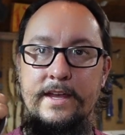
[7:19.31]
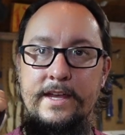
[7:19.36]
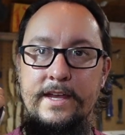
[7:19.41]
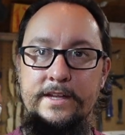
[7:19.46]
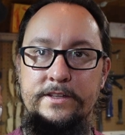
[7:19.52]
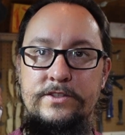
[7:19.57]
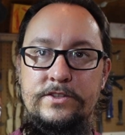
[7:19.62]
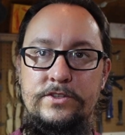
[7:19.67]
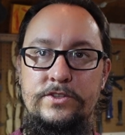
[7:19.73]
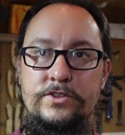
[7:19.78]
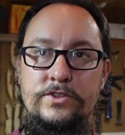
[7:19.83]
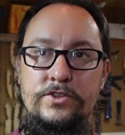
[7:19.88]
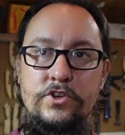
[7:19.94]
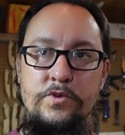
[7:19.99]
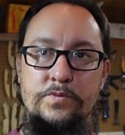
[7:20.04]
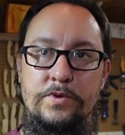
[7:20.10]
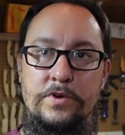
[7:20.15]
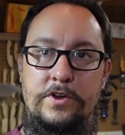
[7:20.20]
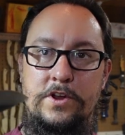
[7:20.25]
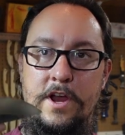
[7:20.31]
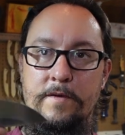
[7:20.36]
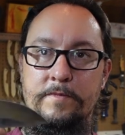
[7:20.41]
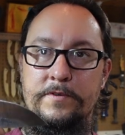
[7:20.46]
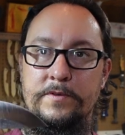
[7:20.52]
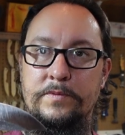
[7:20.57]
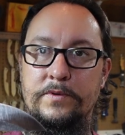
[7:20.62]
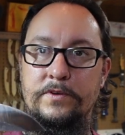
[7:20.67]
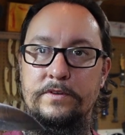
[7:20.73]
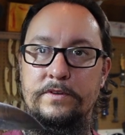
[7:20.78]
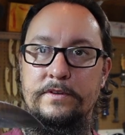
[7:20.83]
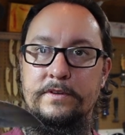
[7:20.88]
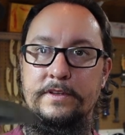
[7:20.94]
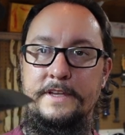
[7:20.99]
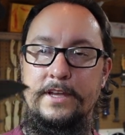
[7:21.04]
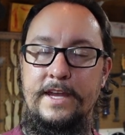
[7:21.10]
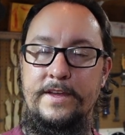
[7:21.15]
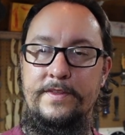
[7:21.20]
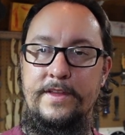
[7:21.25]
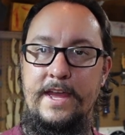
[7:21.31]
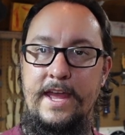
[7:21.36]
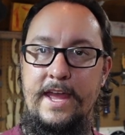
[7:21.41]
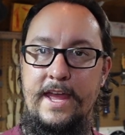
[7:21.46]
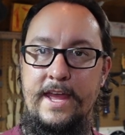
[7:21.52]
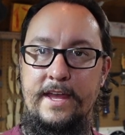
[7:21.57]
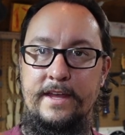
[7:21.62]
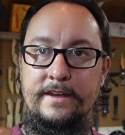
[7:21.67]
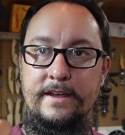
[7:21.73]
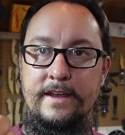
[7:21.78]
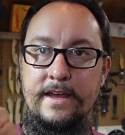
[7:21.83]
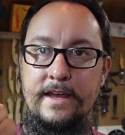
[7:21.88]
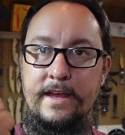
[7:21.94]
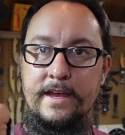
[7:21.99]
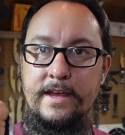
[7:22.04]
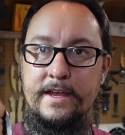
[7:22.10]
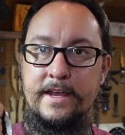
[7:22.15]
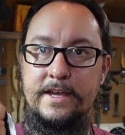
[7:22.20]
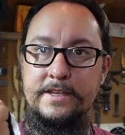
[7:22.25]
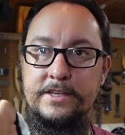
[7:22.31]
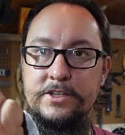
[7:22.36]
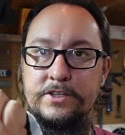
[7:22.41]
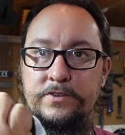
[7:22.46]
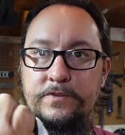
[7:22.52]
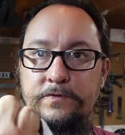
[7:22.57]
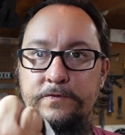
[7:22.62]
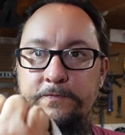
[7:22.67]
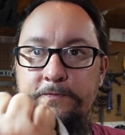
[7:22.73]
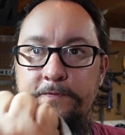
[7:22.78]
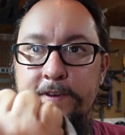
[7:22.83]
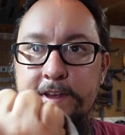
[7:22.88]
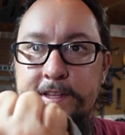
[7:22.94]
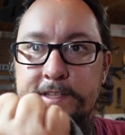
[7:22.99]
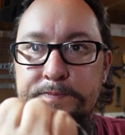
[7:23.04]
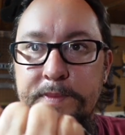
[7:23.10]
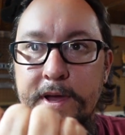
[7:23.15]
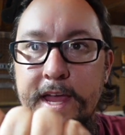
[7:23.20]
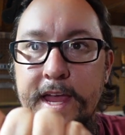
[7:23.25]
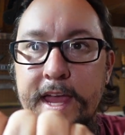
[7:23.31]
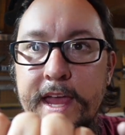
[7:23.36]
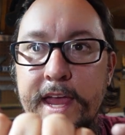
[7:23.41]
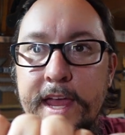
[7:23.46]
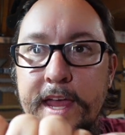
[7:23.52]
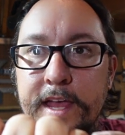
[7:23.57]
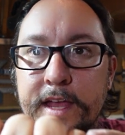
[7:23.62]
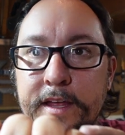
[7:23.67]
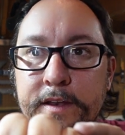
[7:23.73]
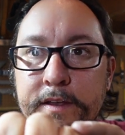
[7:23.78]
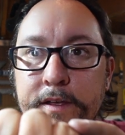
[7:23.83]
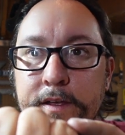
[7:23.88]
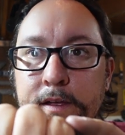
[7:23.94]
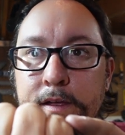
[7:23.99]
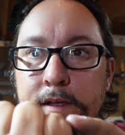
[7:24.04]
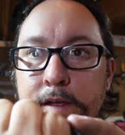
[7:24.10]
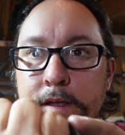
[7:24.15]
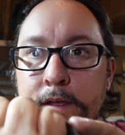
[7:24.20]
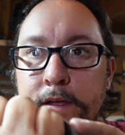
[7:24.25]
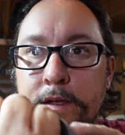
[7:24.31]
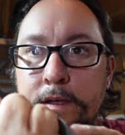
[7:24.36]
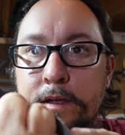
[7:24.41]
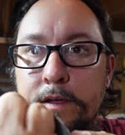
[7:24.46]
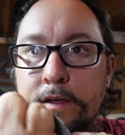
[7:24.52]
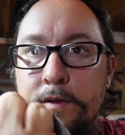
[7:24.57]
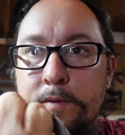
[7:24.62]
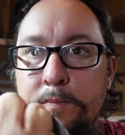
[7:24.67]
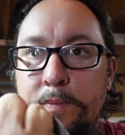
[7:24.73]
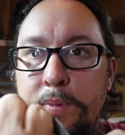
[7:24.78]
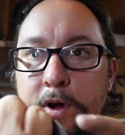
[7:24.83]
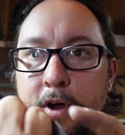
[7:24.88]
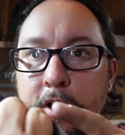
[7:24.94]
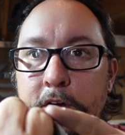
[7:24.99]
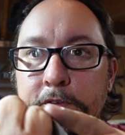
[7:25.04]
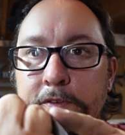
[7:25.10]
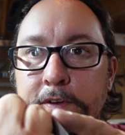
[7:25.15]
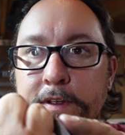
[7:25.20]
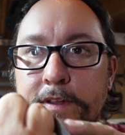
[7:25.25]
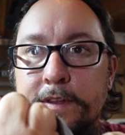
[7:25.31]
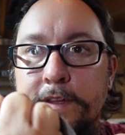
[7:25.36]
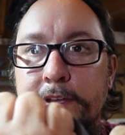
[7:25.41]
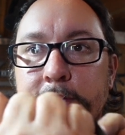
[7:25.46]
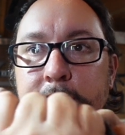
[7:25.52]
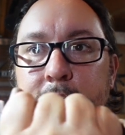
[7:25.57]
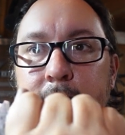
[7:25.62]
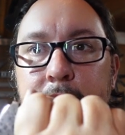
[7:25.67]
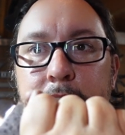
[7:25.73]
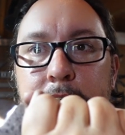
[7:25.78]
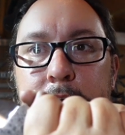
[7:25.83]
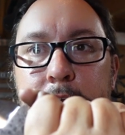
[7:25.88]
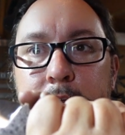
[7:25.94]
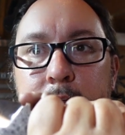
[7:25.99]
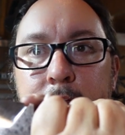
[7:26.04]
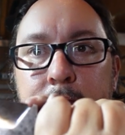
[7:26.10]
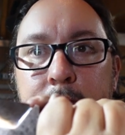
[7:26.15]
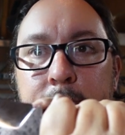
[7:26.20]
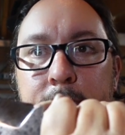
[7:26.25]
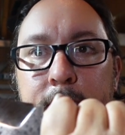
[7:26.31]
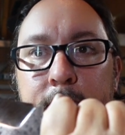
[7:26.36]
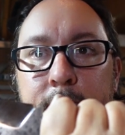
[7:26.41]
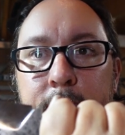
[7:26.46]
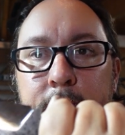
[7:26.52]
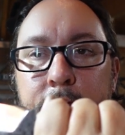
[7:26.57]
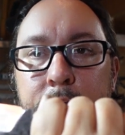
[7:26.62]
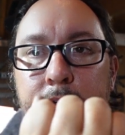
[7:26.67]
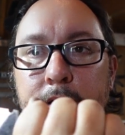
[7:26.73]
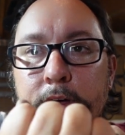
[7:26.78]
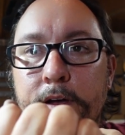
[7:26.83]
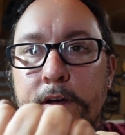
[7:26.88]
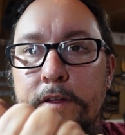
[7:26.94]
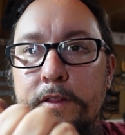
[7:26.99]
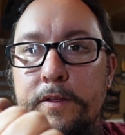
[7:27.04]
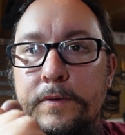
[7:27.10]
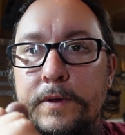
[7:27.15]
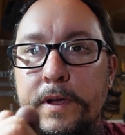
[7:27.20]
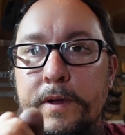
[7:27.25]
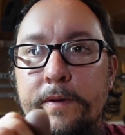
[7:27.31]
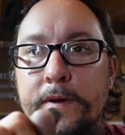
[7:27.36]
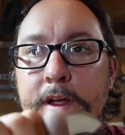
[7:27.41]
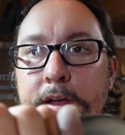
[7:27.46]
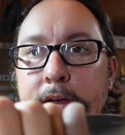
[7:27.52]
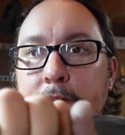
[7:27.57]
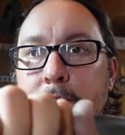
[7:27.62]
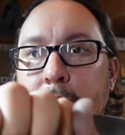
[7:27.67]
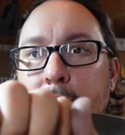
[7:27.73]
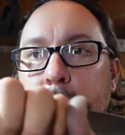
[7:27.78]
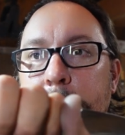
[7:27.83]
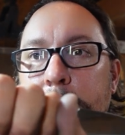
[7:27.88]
it's super comfortable in the hand because it just fits my hand perfectly all the way around.